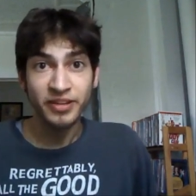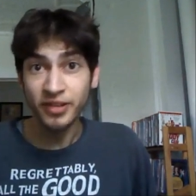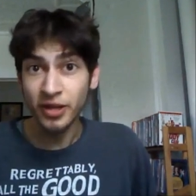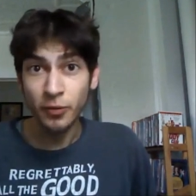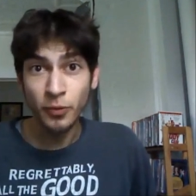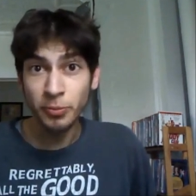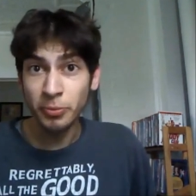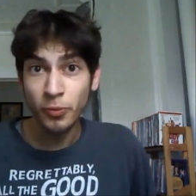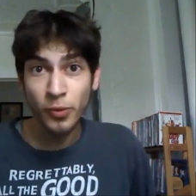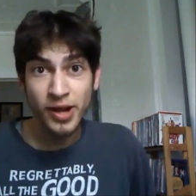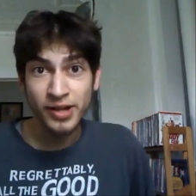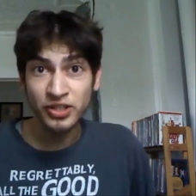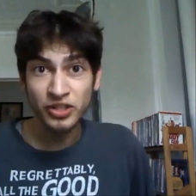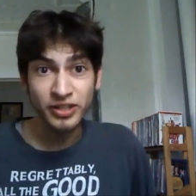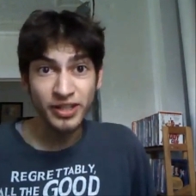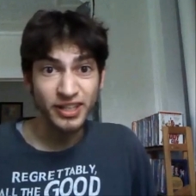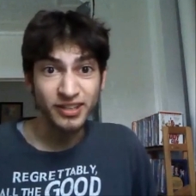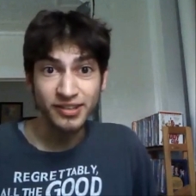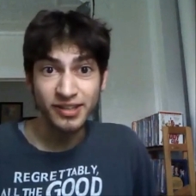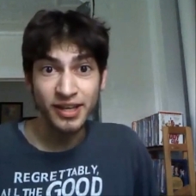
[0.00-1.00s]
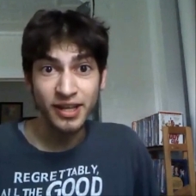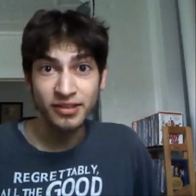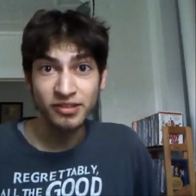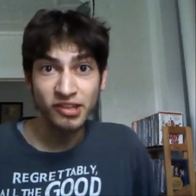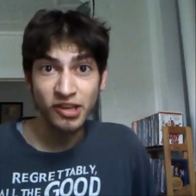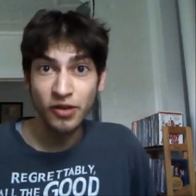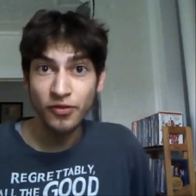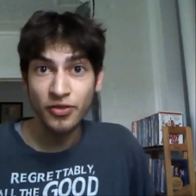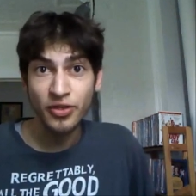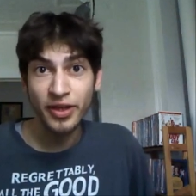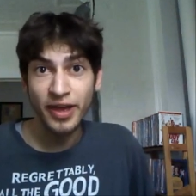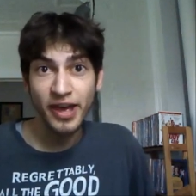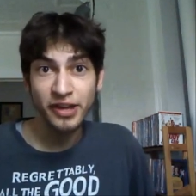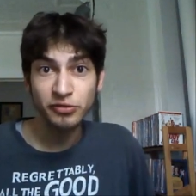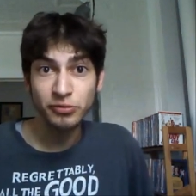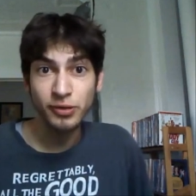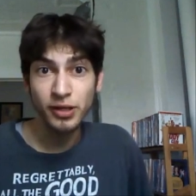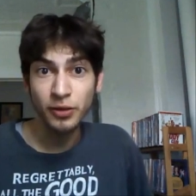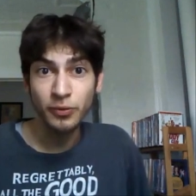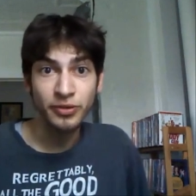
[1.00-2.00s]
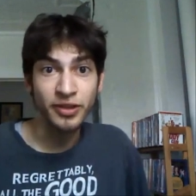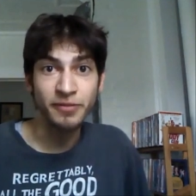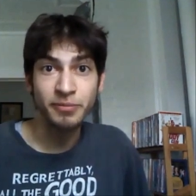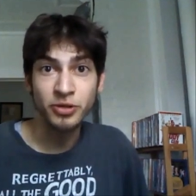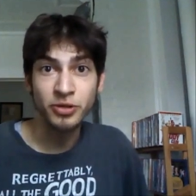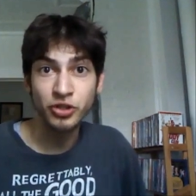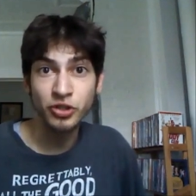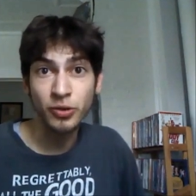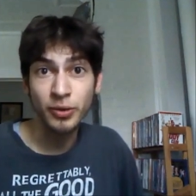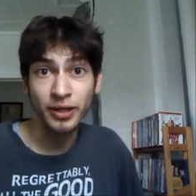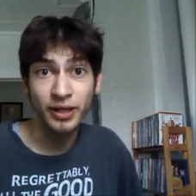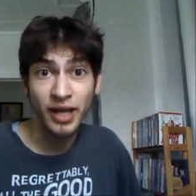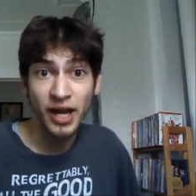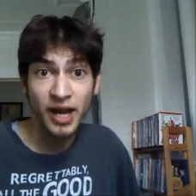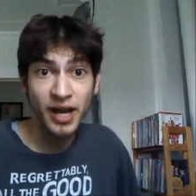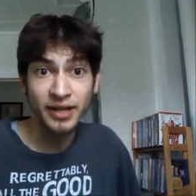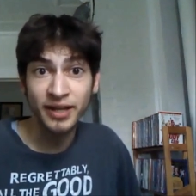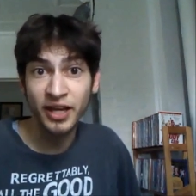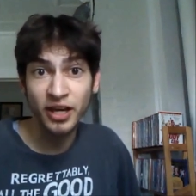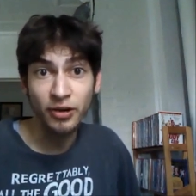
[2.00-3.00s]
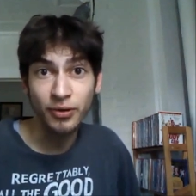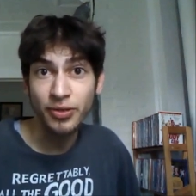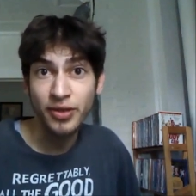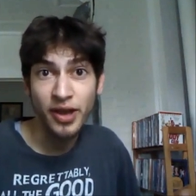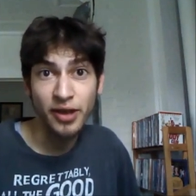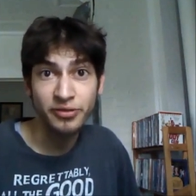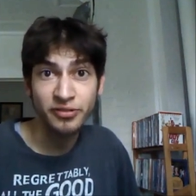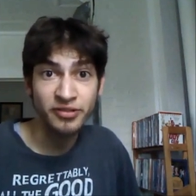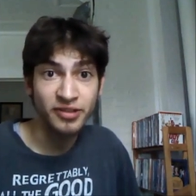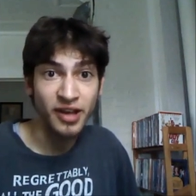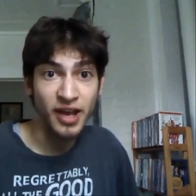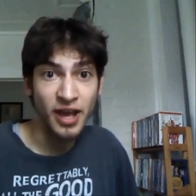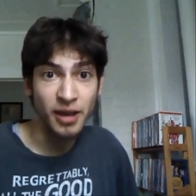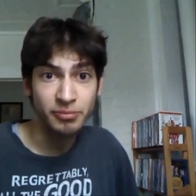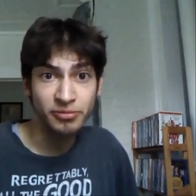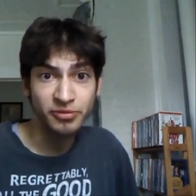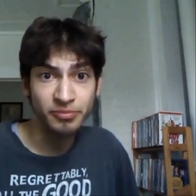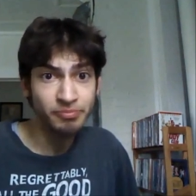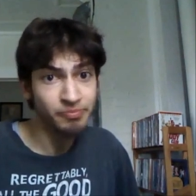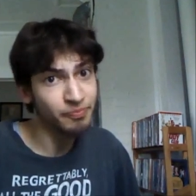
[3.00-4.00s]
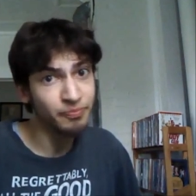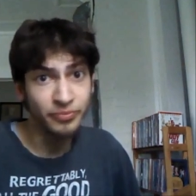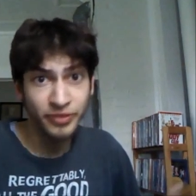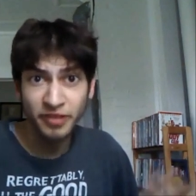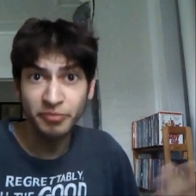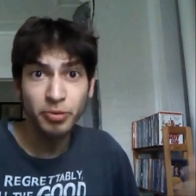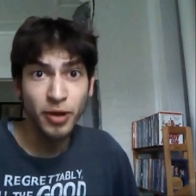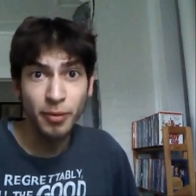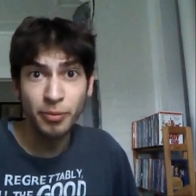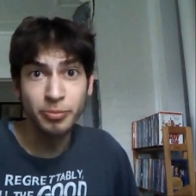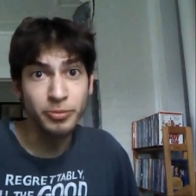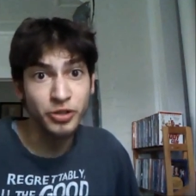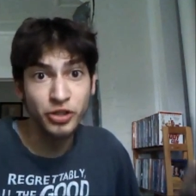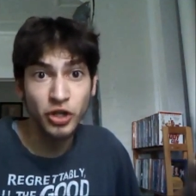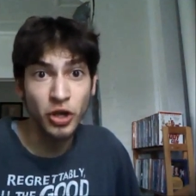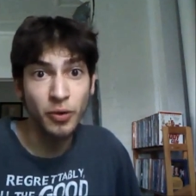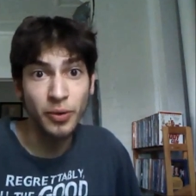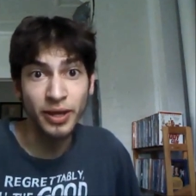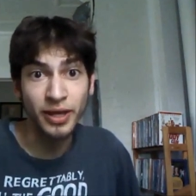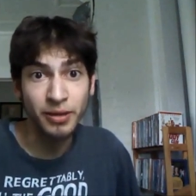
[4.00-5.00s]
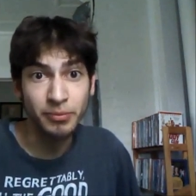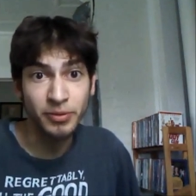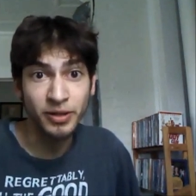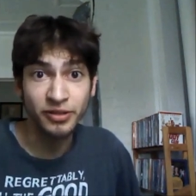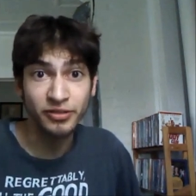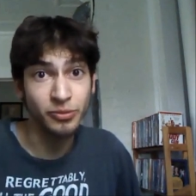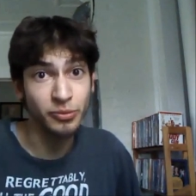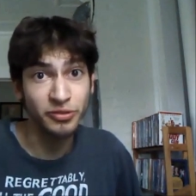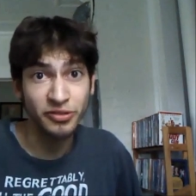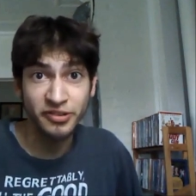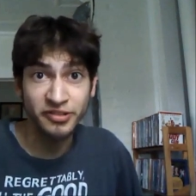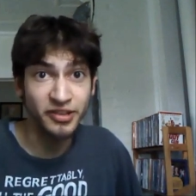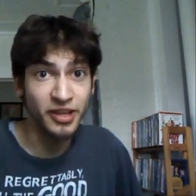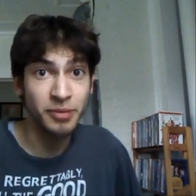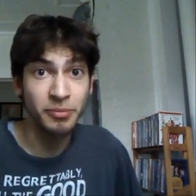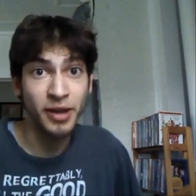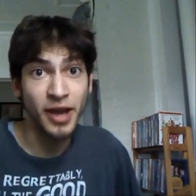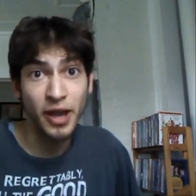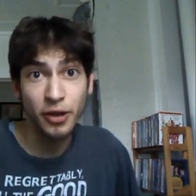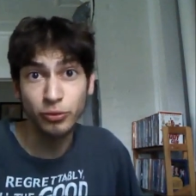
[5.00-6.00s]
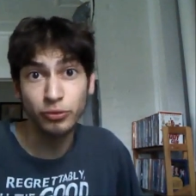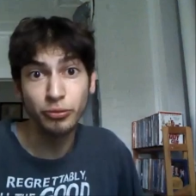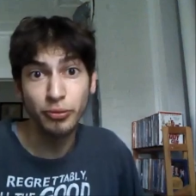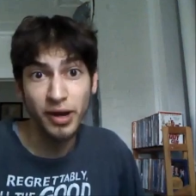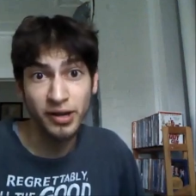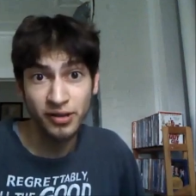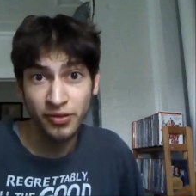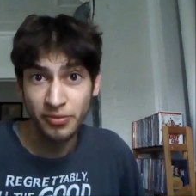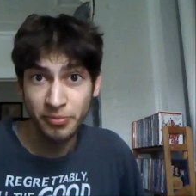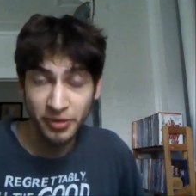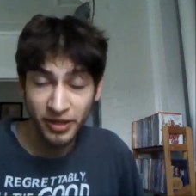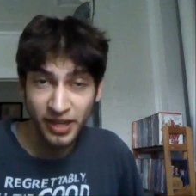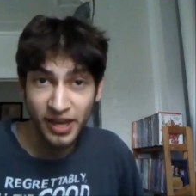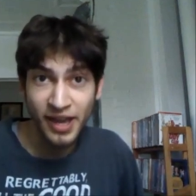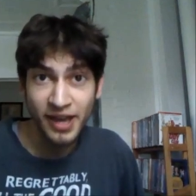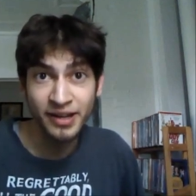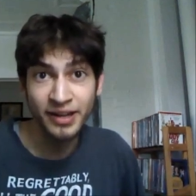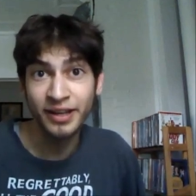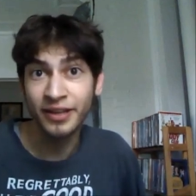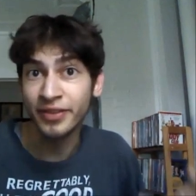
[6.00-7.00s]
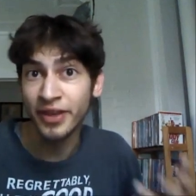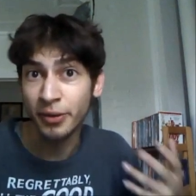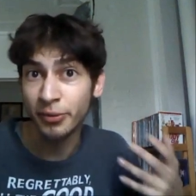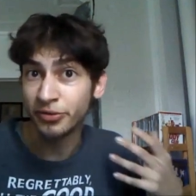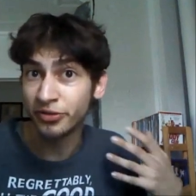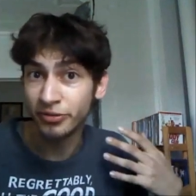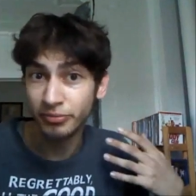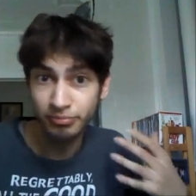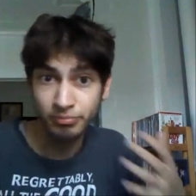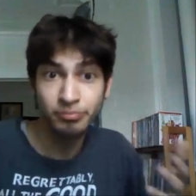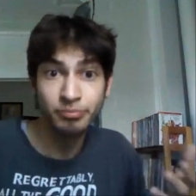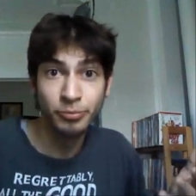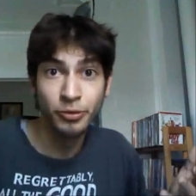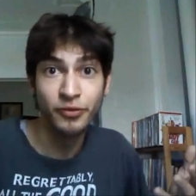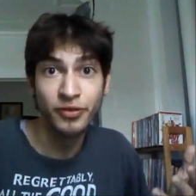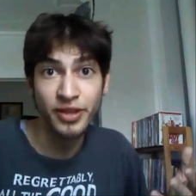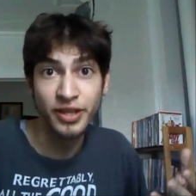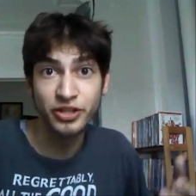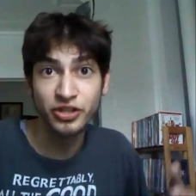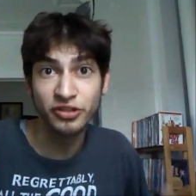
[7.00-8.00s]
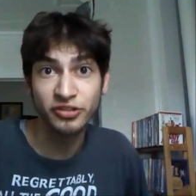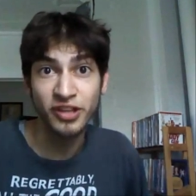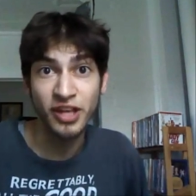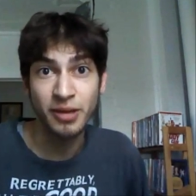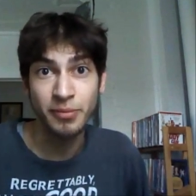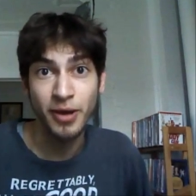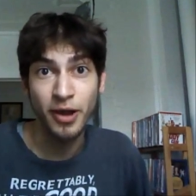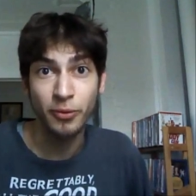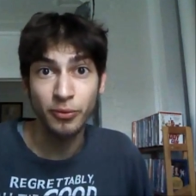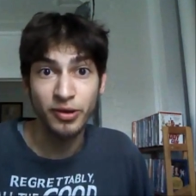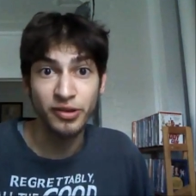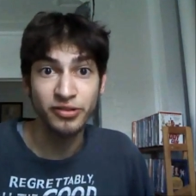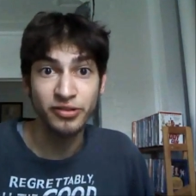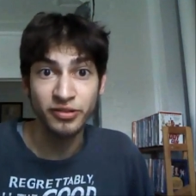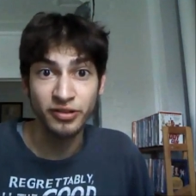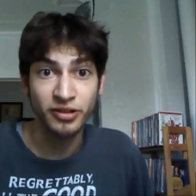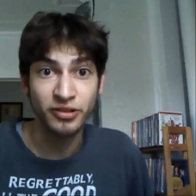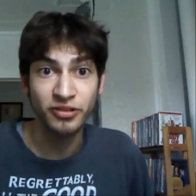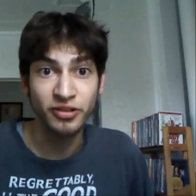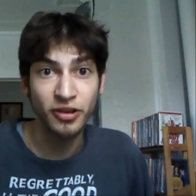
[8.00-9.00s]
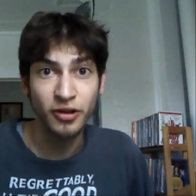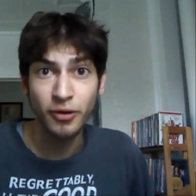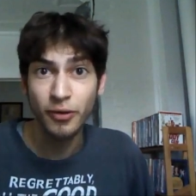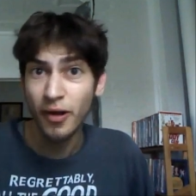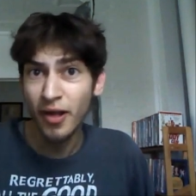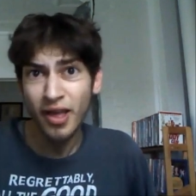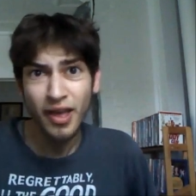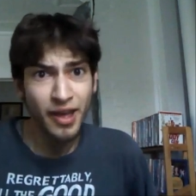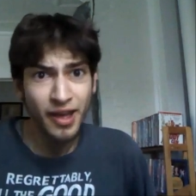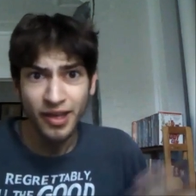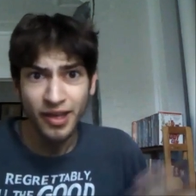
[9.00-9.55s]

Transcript: Has anyone been watching, like, TNT over the last week when they've been showing Con Air a thousand times? They've probably been showing it because it was the same guy who directed The Mechanic, and that was a movie that just came out recently, too.